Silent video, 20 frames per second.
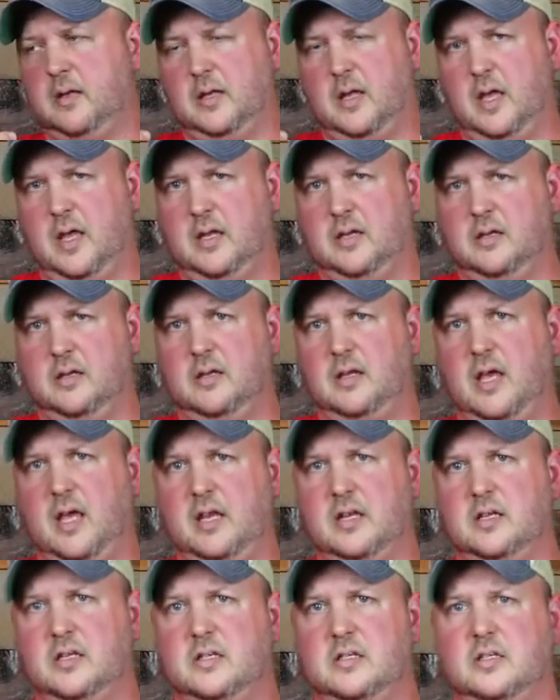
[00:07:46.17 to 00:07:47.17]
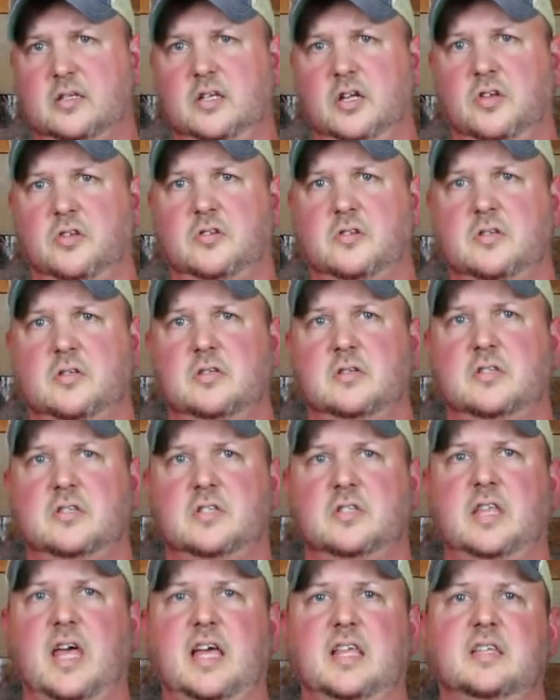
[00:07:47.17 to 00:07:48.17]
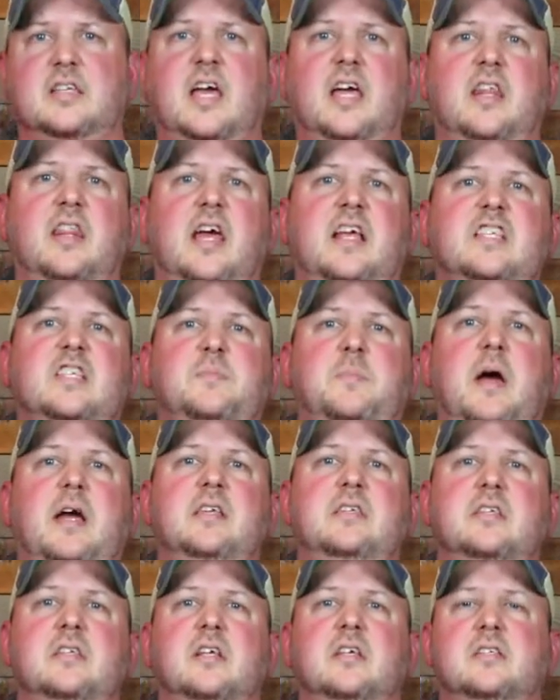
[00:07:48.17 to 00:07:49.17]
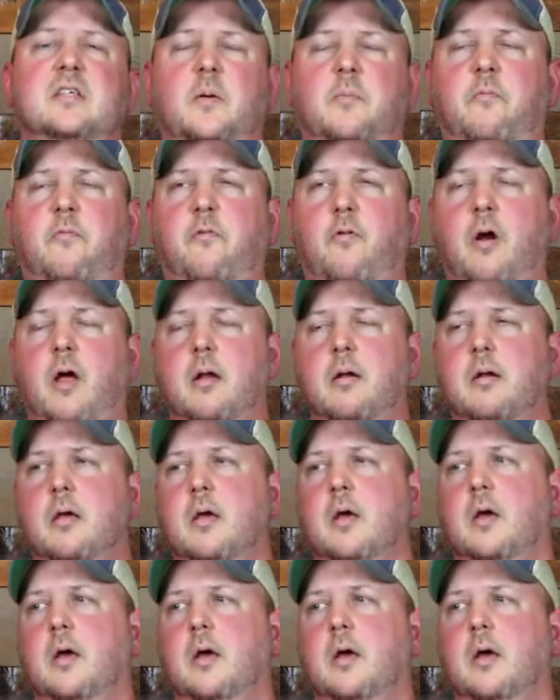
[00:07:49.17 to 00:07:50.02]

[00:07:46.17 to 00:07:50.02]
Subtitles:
and you know, that kind of that spiciness up front.